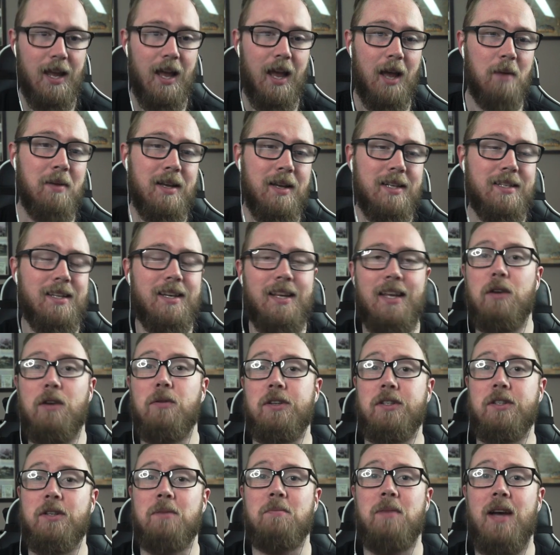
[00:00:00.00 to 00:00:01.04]
And basically it will
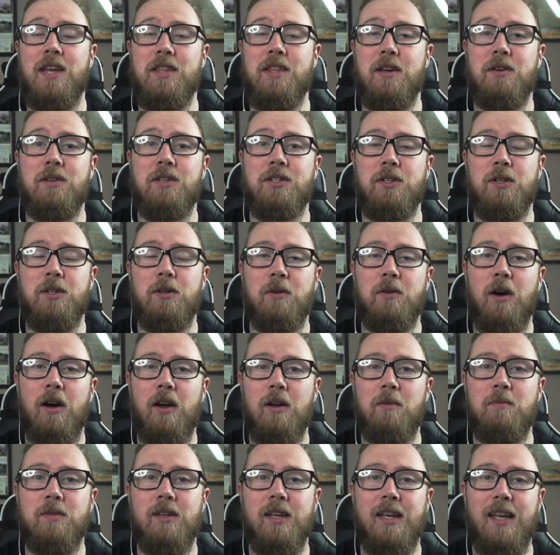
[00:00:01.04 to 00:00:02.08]
just compare those 2
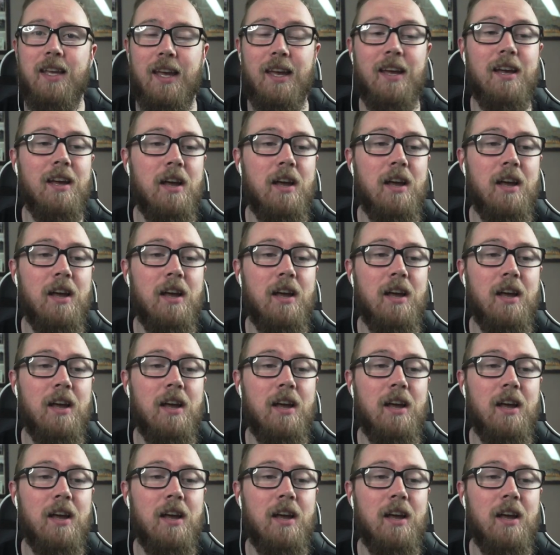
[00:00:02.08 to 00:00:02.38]
items of gear.